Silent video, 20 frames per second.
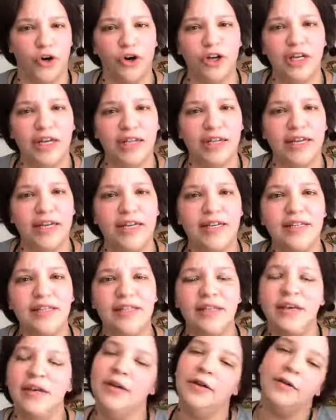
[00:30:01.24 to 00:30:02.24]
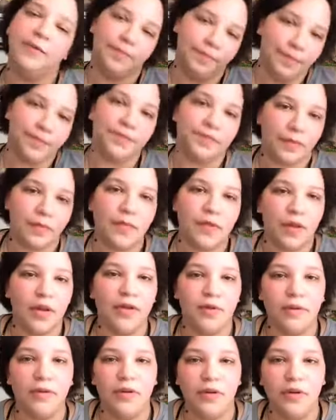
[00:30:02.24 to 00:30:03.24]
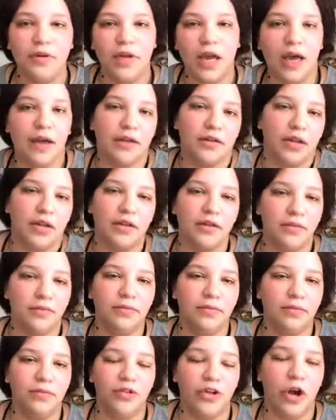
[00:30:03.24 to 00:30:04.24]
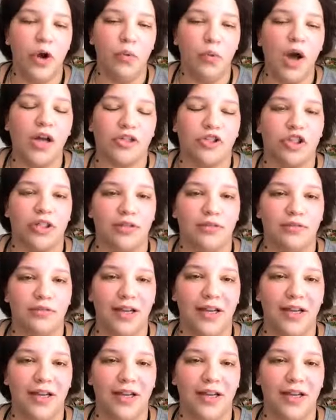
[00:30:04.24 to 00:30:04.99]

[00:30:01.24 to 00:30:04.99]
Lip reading: Hercules. Yeah, go watch it.